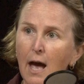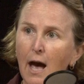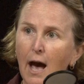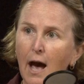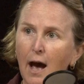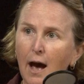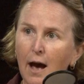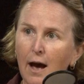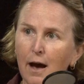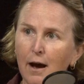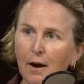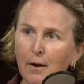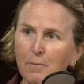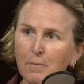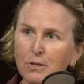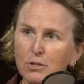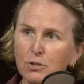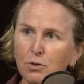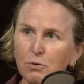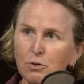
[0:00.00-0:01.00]

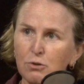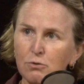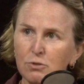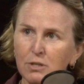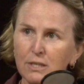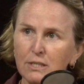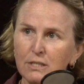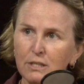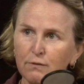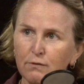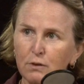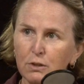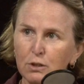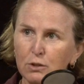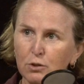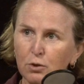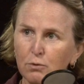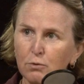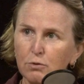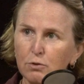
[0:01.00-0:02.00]
And so using
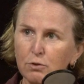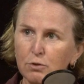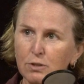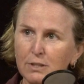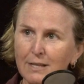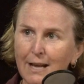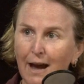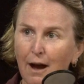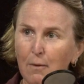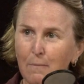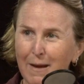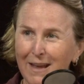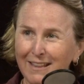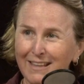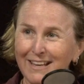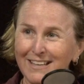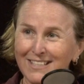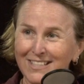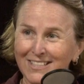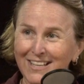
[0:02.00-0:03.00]
different tools, now
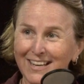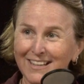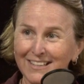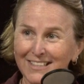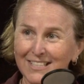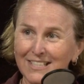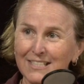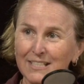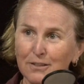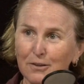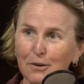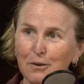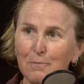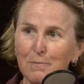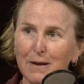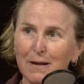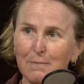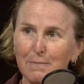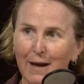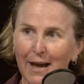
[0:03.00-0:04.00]
mainly stainless steel,
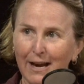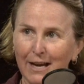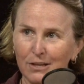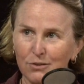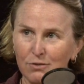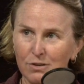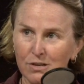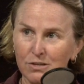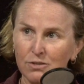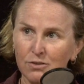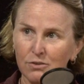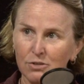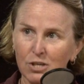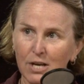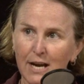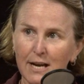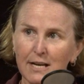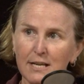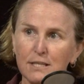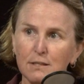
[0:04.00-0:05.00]
but back in traditional
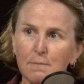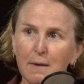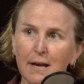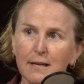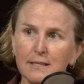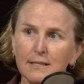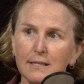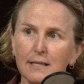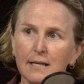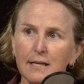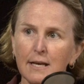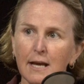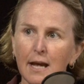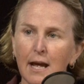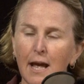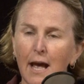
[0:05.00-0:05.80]
Chinese medicine,